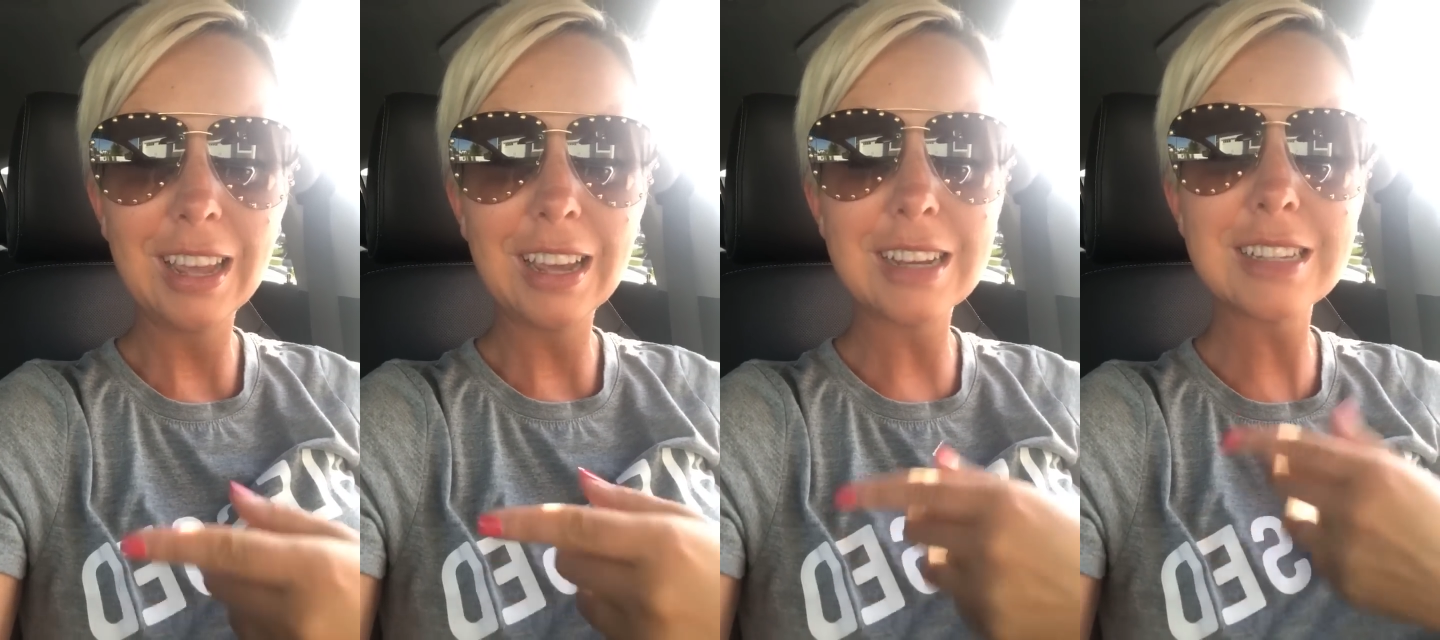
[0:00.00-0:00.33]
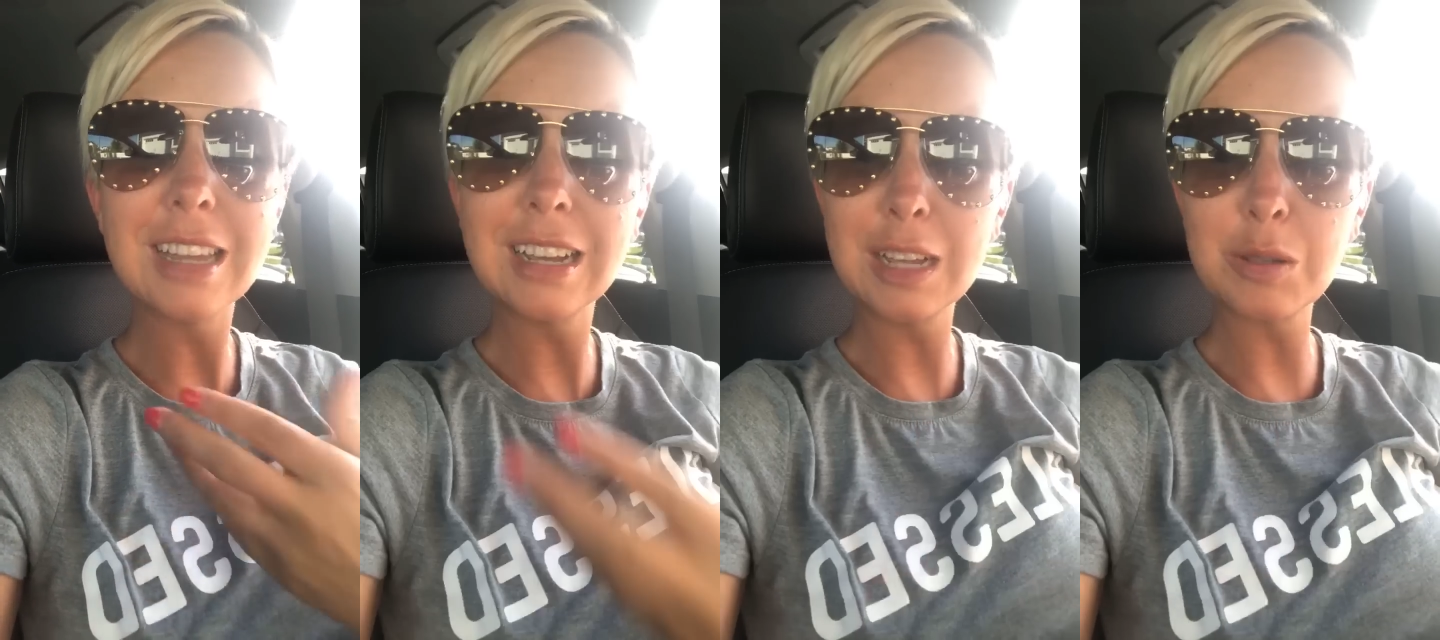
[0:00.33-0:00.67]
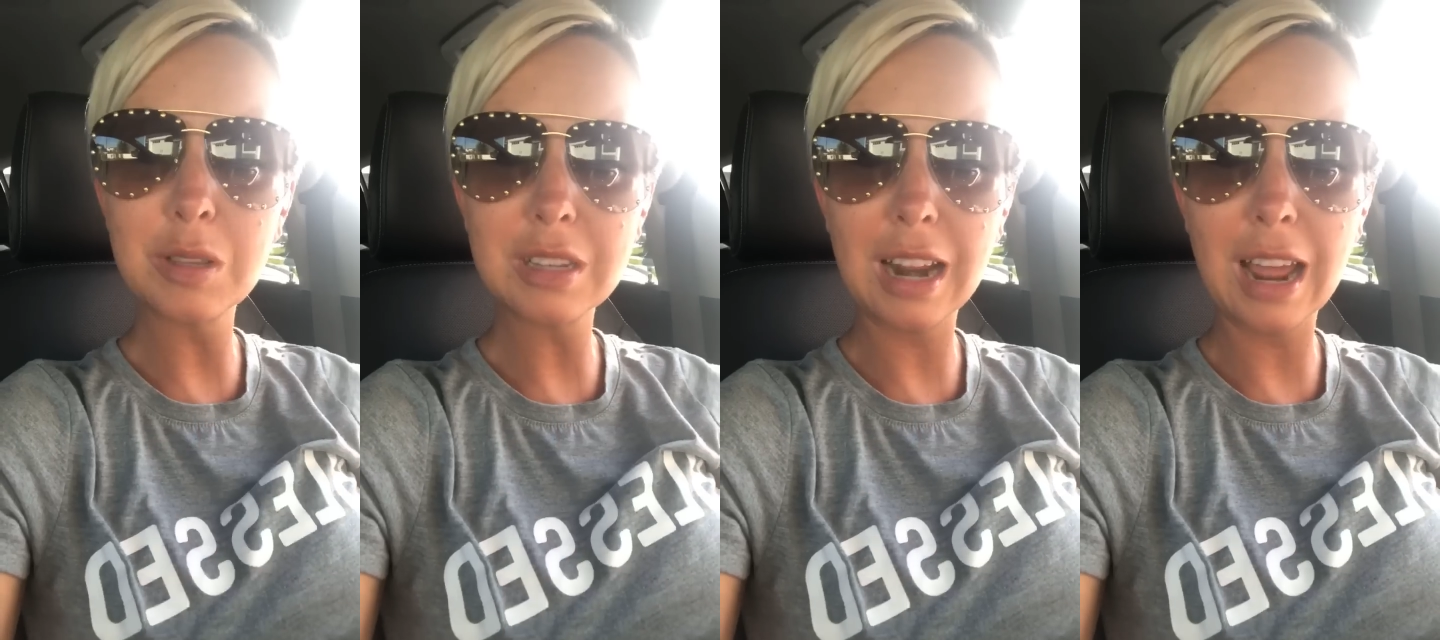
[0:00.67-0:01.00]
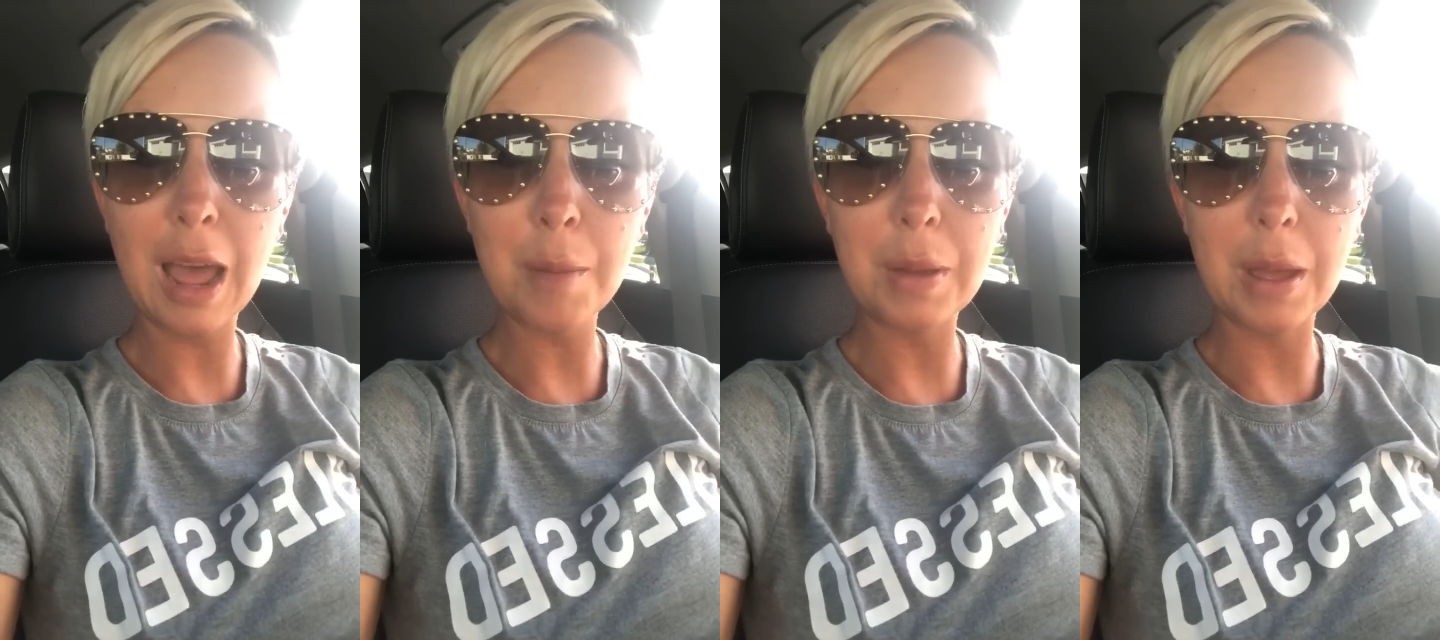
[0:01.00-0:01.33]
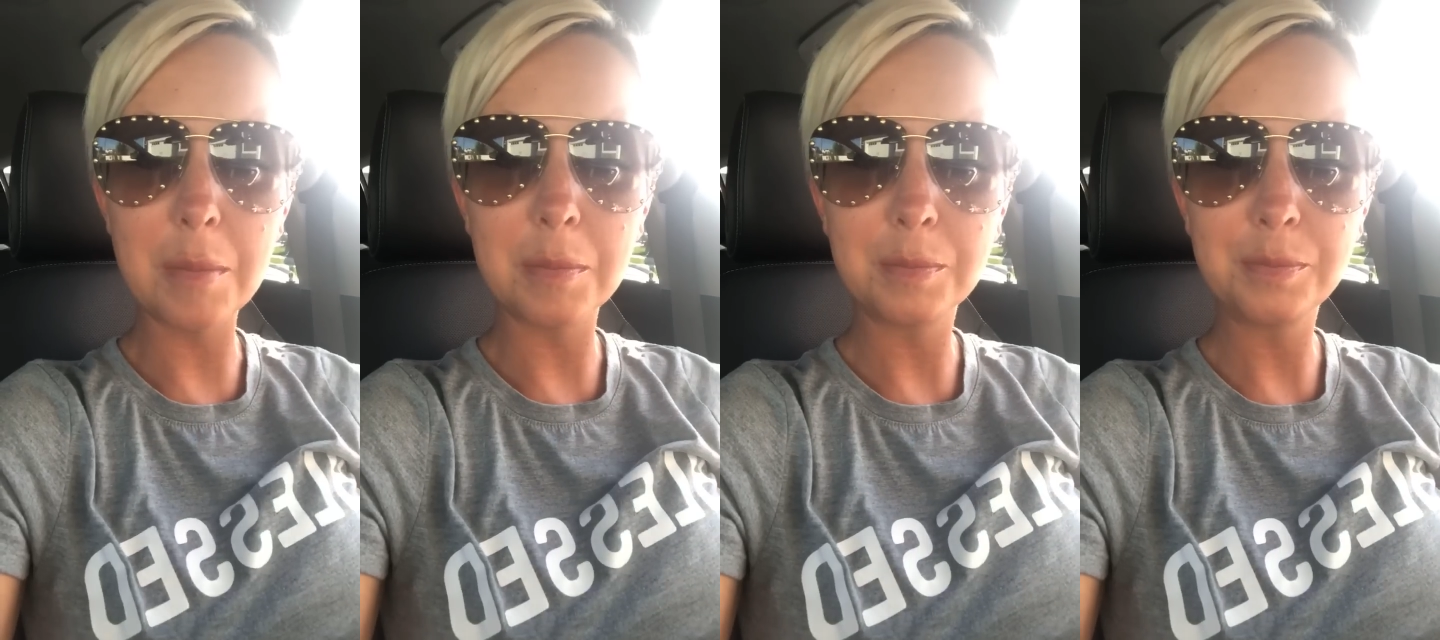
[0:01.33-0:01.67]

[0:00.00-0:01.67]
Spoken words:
Because then guess what's going to happen?